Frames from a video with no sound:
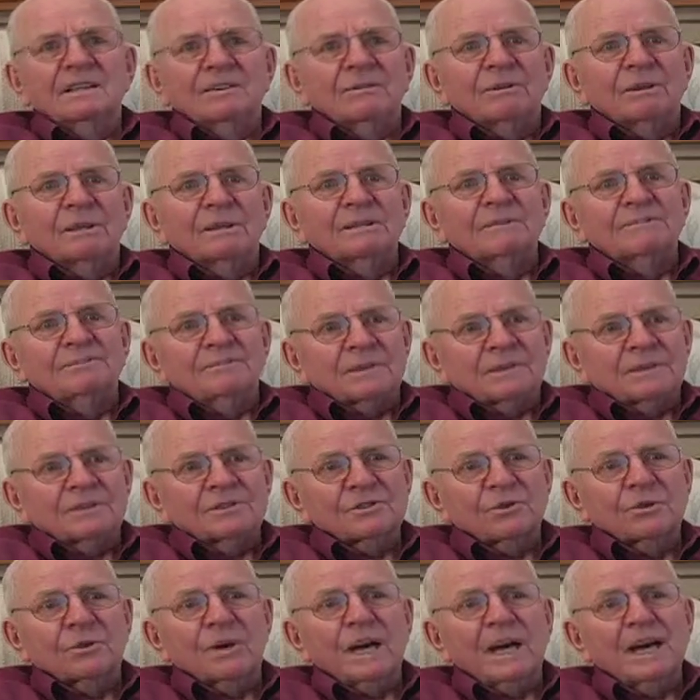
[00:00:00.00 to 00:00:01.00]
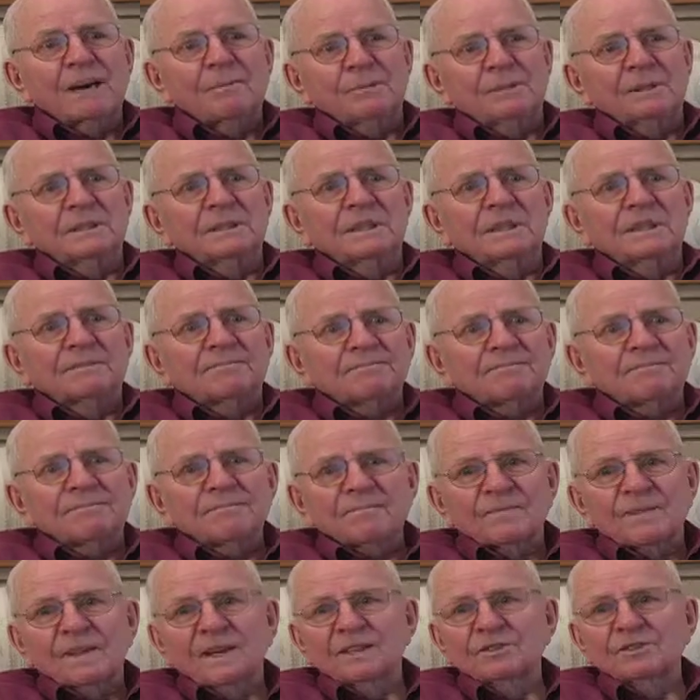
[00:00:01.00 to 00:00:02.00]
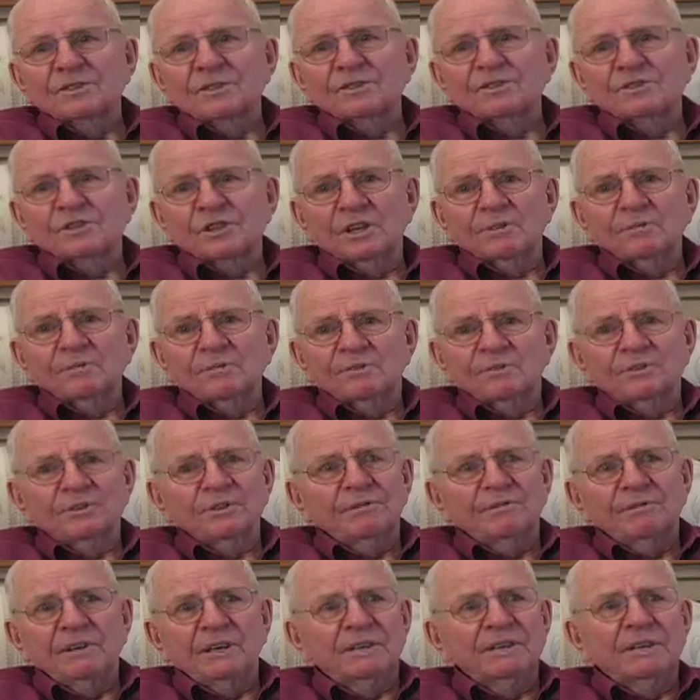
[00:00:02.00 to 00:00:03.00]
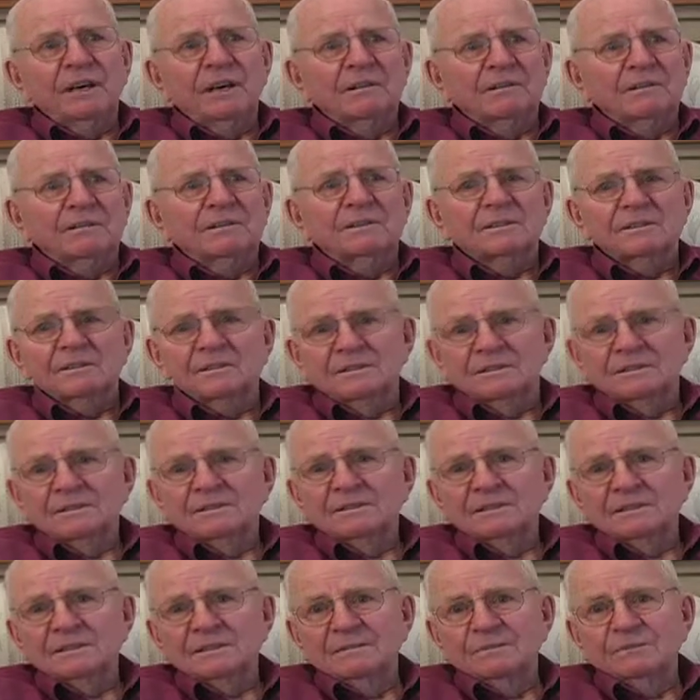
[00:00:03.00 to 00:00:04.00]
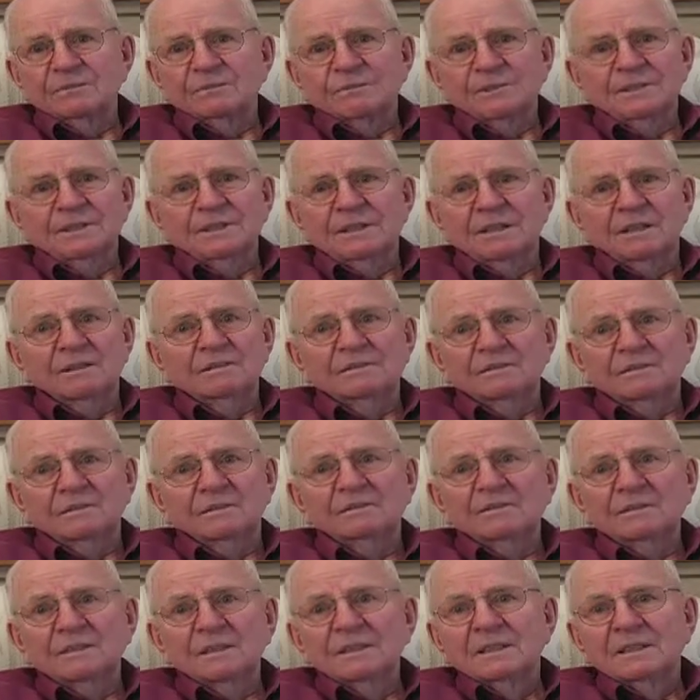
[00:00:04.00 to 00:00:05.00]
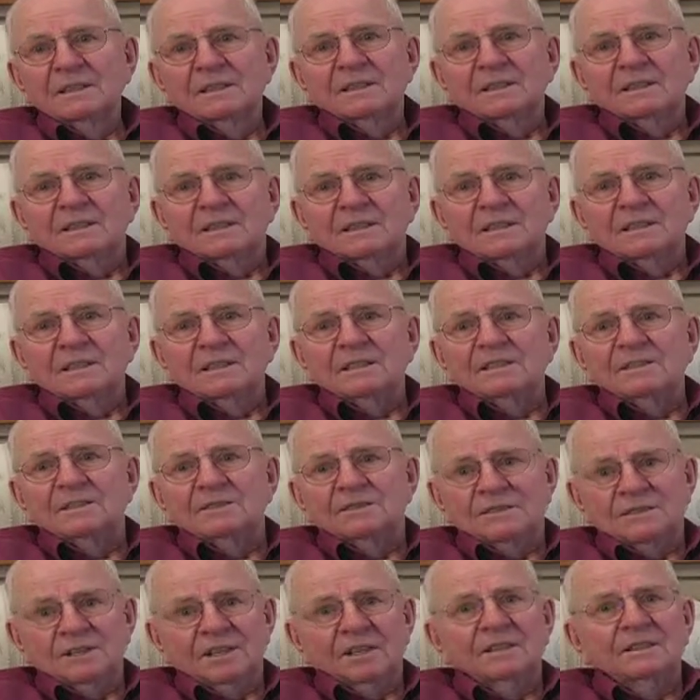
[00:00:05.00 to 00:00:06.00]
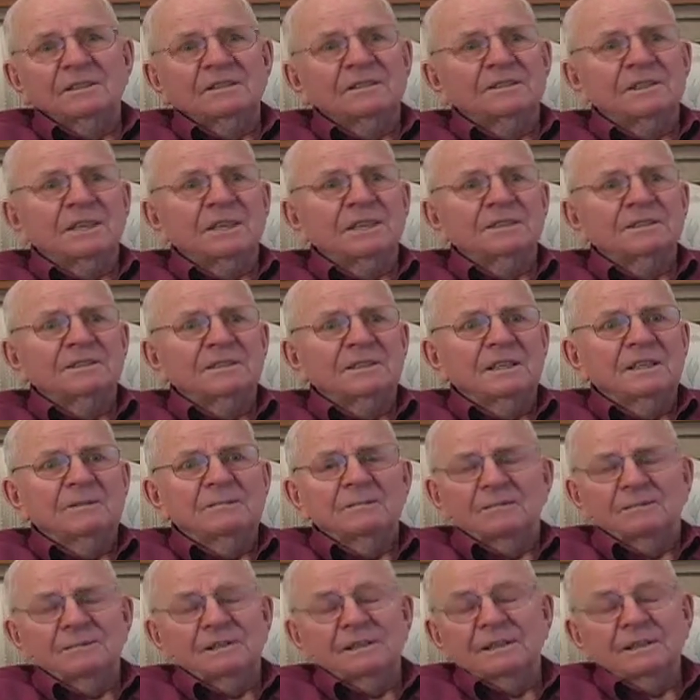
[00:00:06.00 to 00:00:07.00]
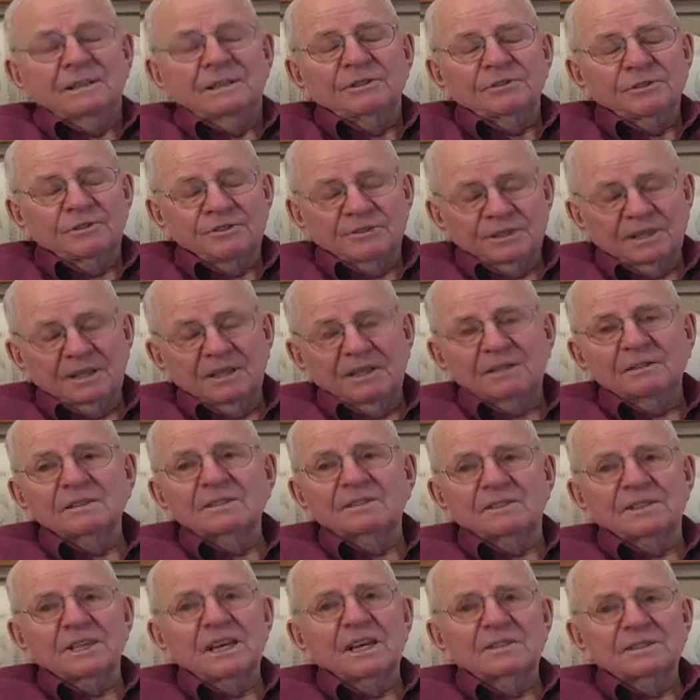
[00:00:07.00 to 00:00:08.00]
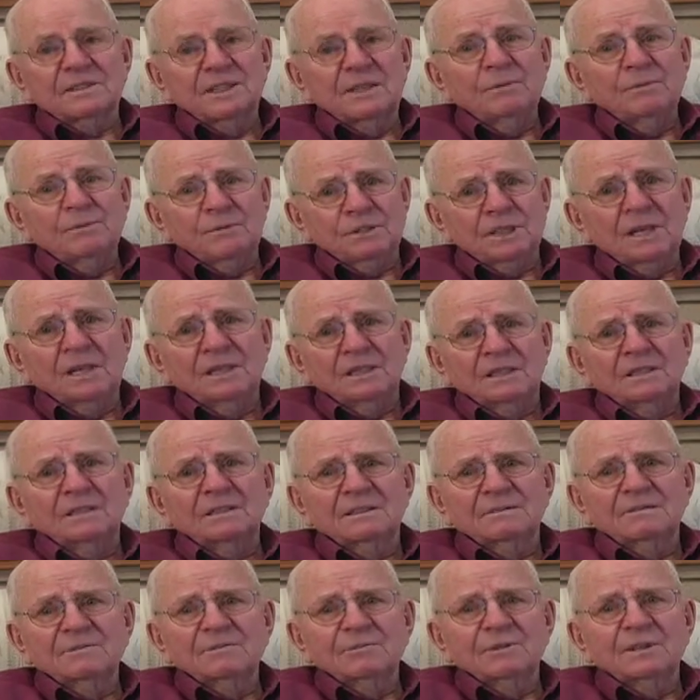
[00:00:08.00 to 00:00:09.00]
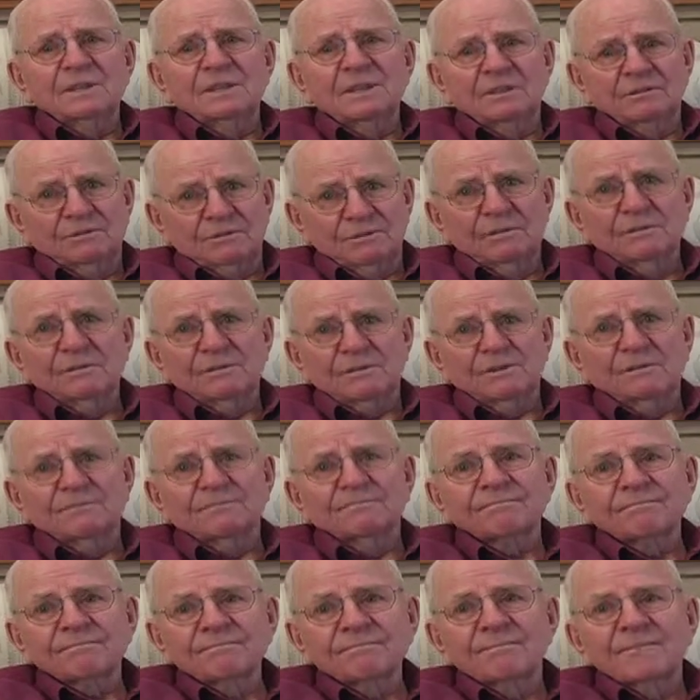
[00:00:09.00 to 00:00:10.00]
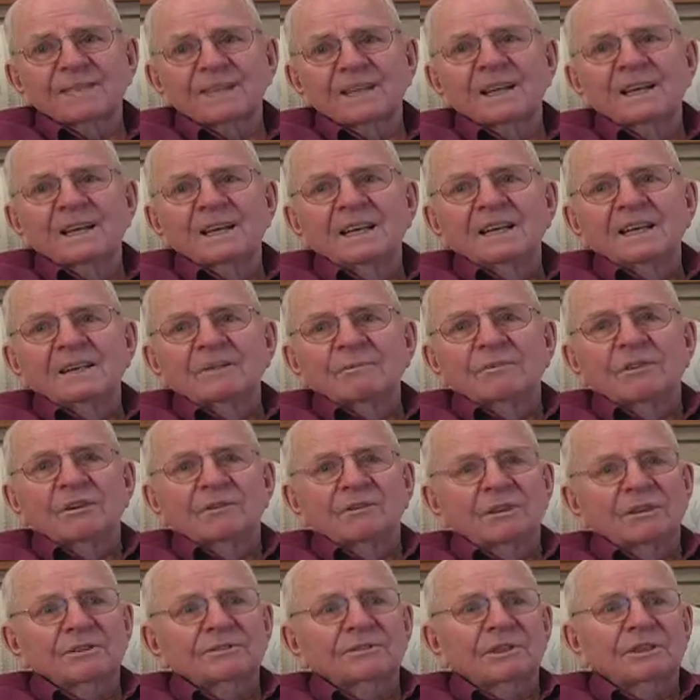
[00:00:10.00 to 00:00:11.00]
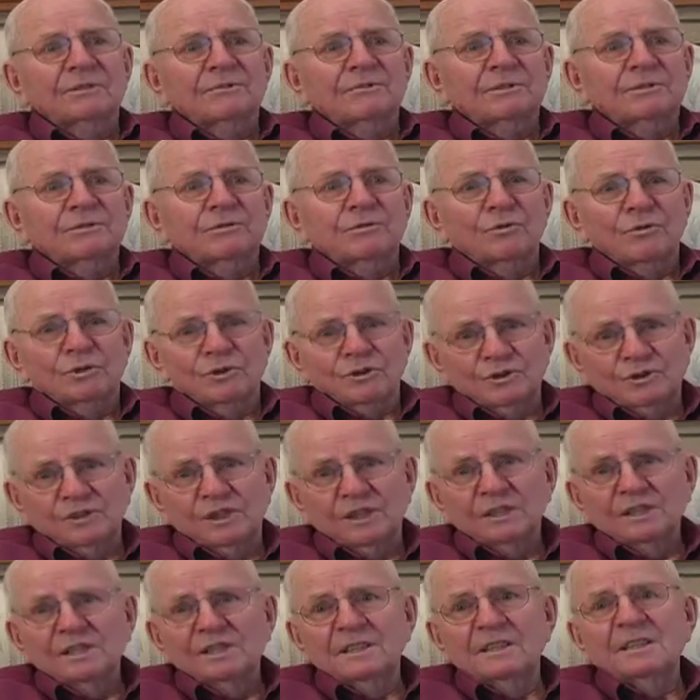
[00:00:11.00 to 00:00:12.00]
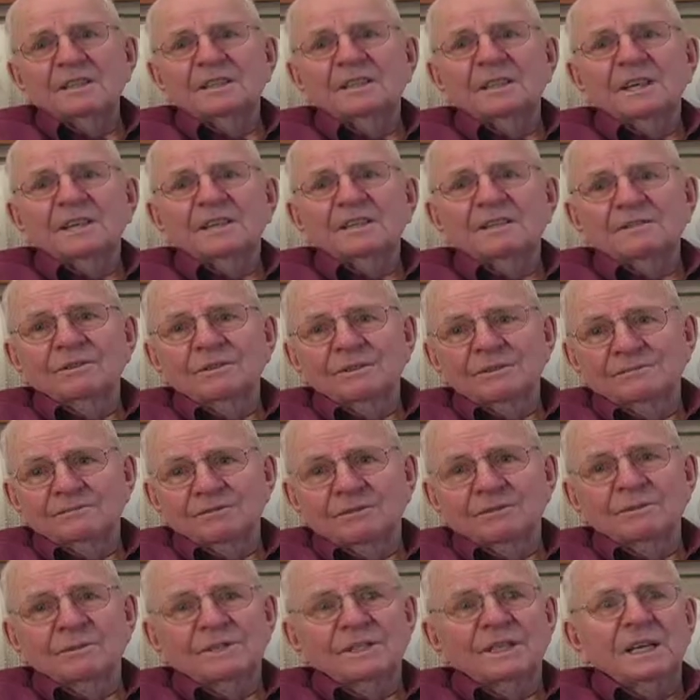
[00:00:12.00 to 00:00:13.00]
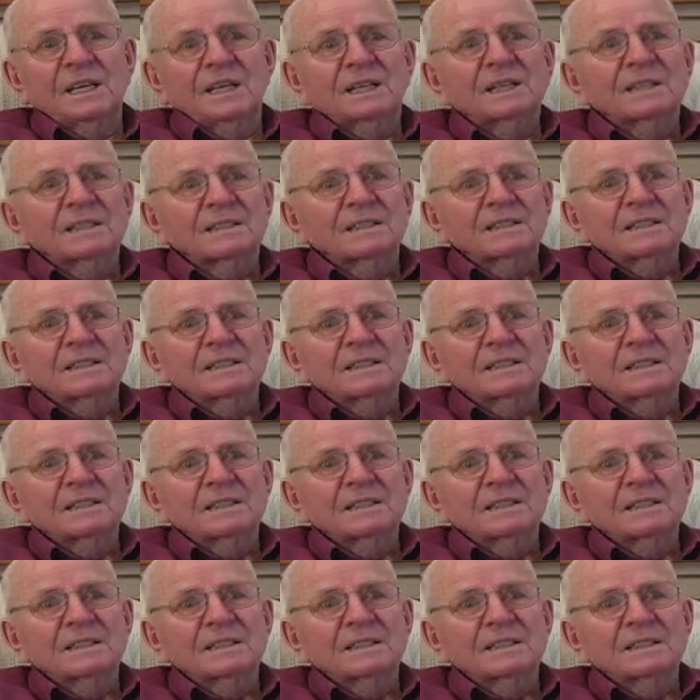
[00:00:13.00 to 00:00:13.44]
Well, it so happened that I took a check for $35. It was written out. He had signed his dad's name, or I shouldn't say that. His dad's name was on it. It was written out to us. Found out that it was a forged check that he'd taken from his dad,